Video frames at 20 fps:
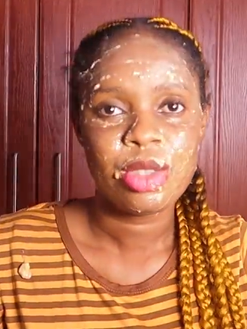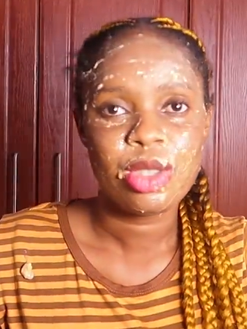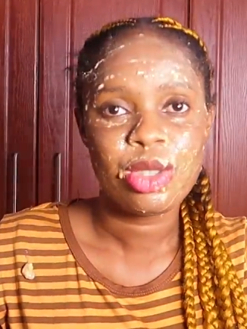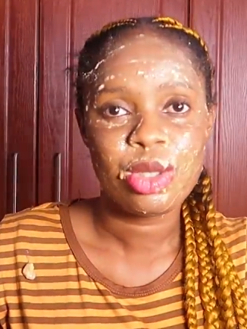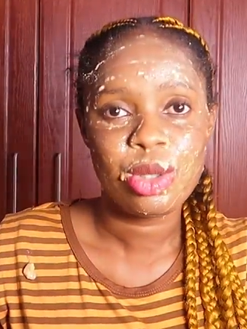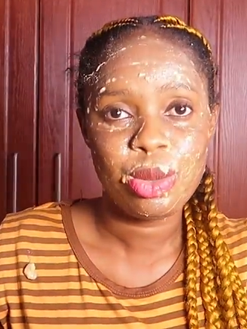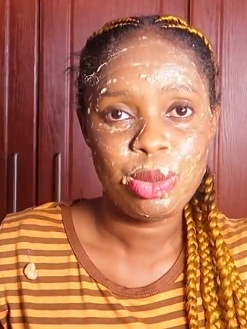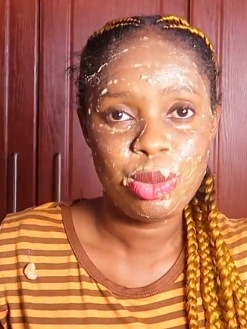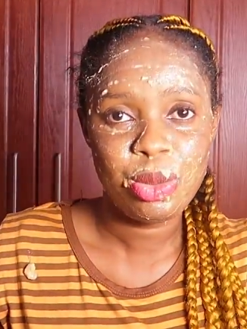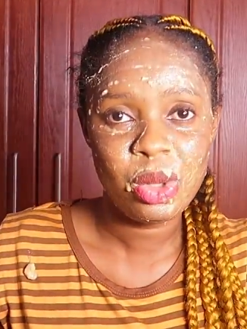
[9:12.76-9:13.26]

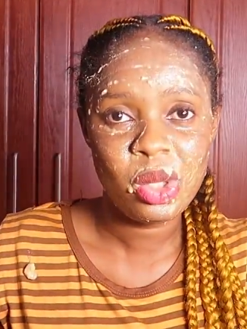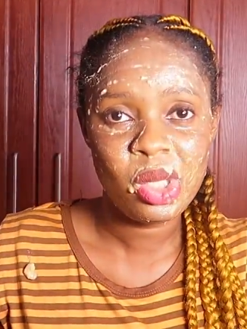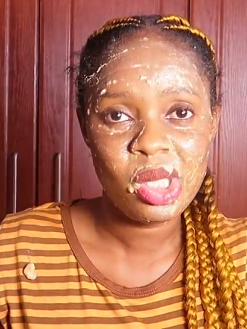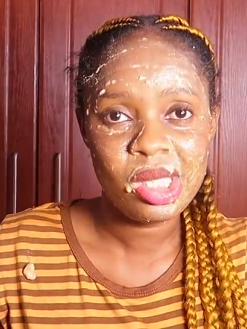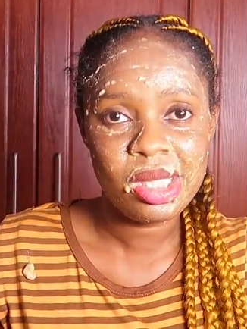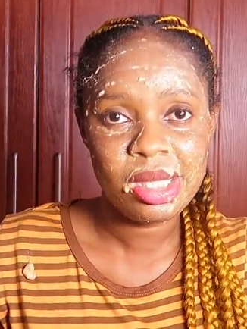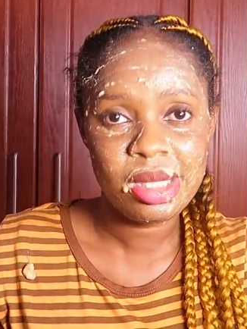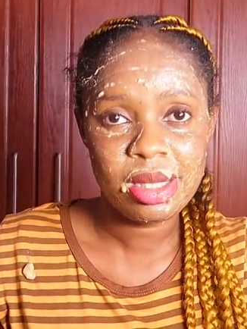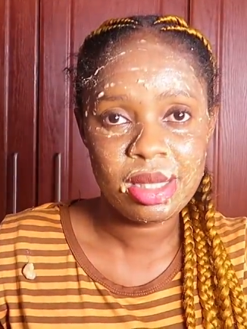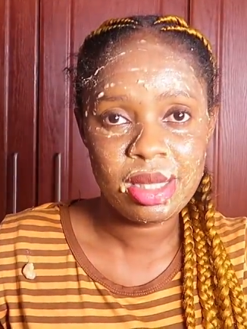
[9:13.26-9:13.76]
So put
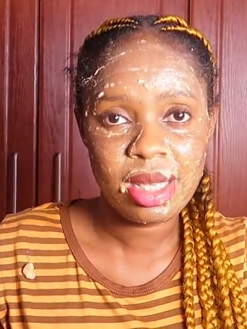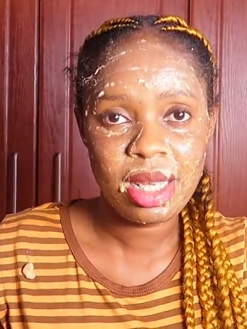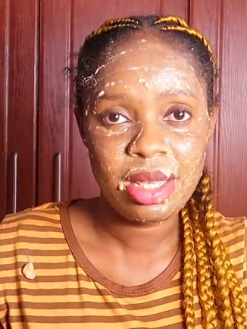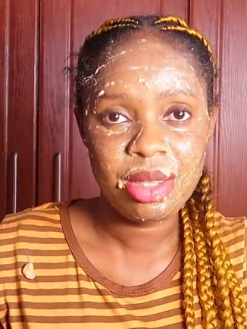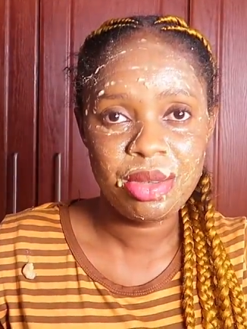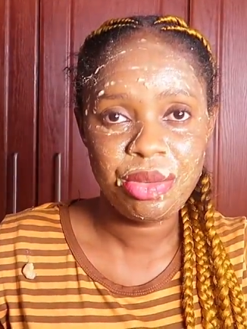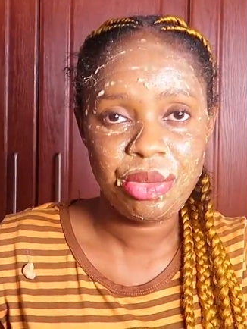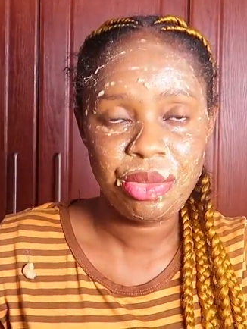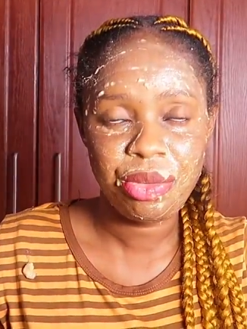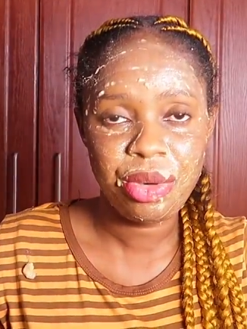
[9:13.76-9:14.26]
it
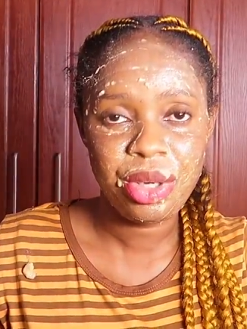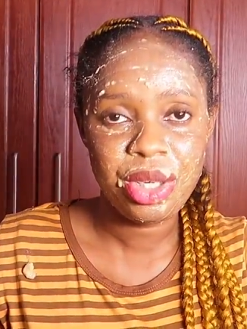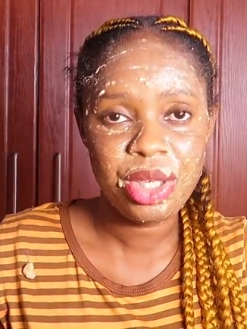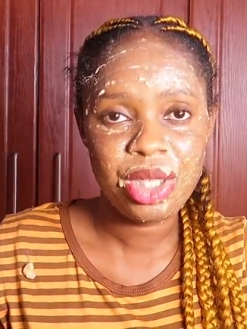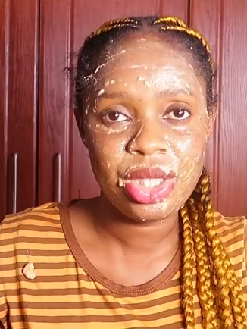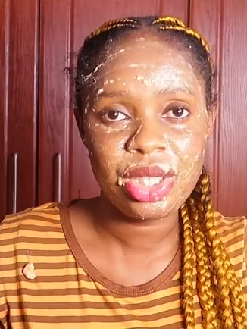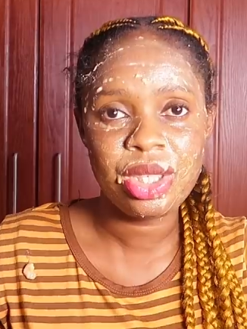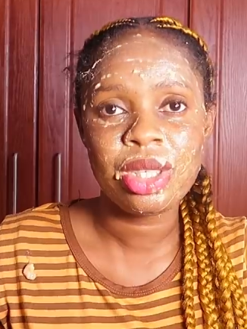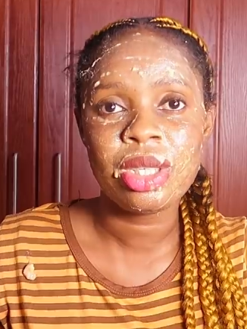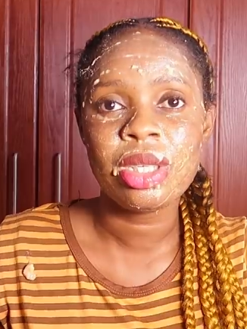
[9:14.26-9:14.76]
inside the
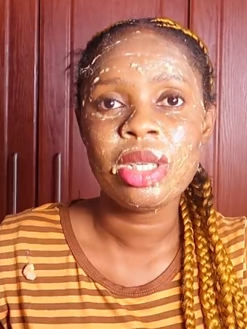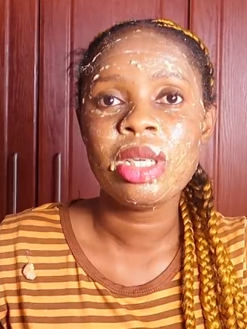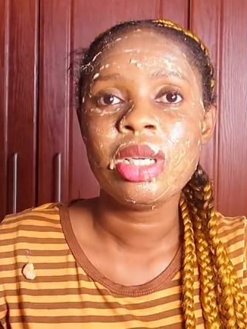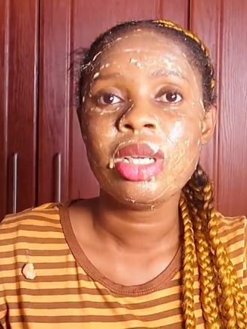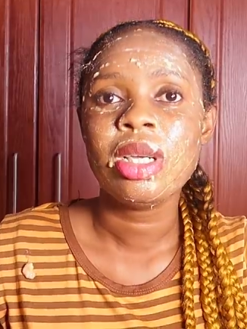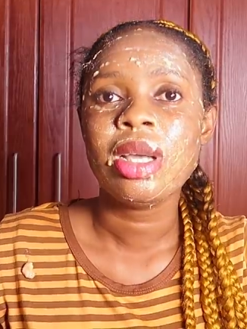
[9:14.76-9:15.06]
fridge